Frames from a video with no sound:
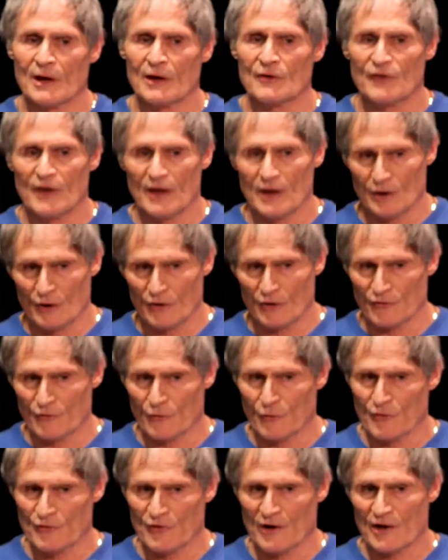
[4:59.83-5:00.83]
and take his or
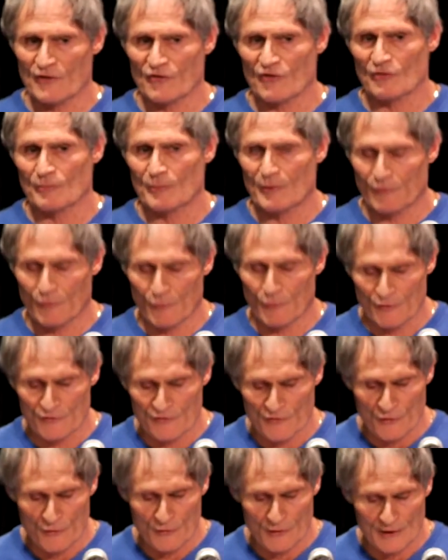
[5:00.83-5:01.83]
her chances before a
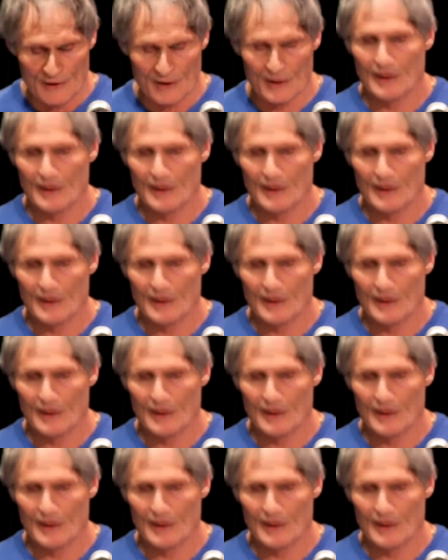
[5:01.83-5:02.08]
jury,